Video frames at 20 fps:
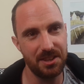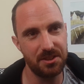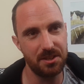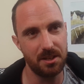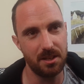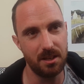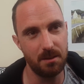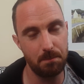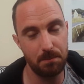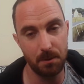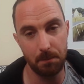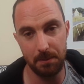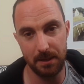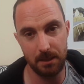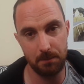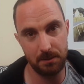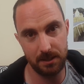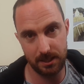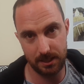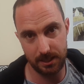and the
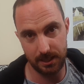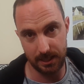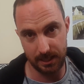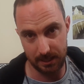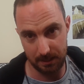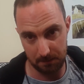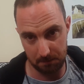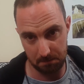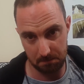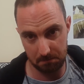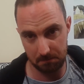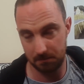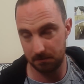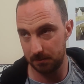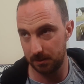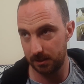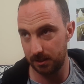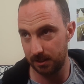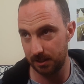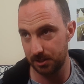BBC.
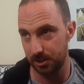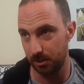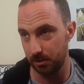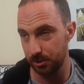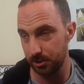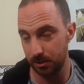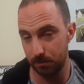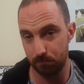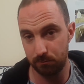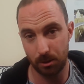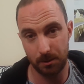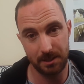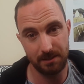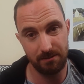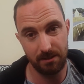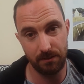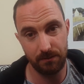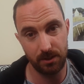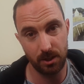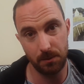Actually, I should
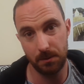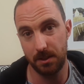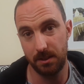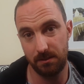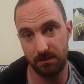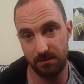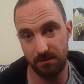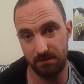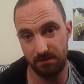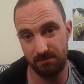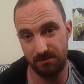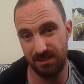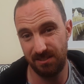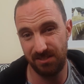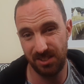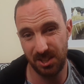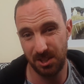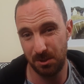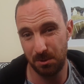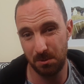probably review
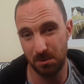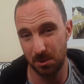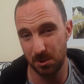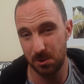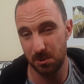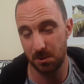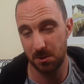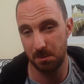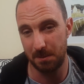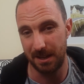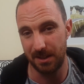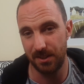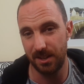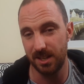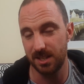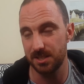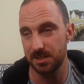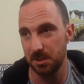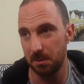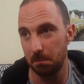or talk
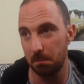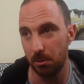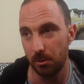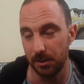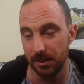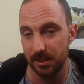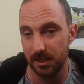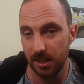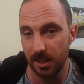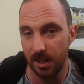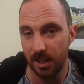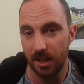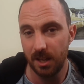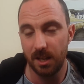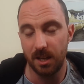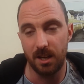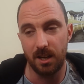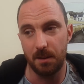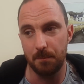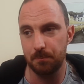about that at some point.
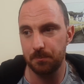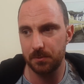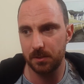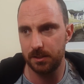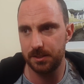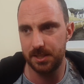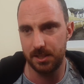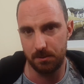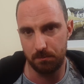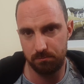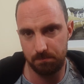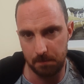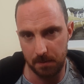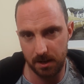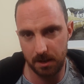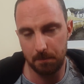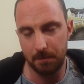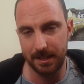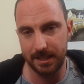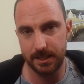
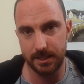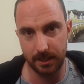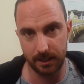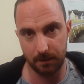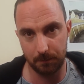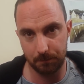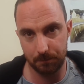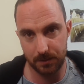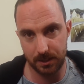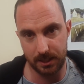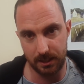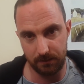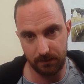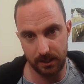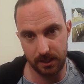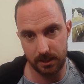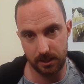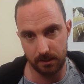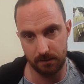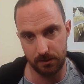Did an amazing
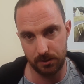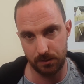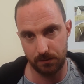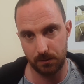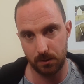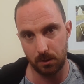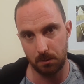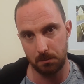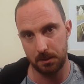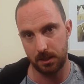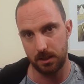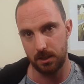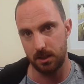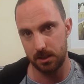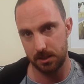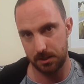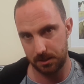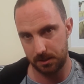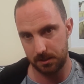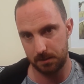TV series of
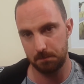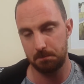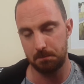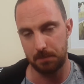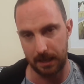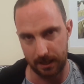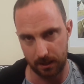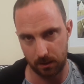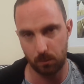Gormenghast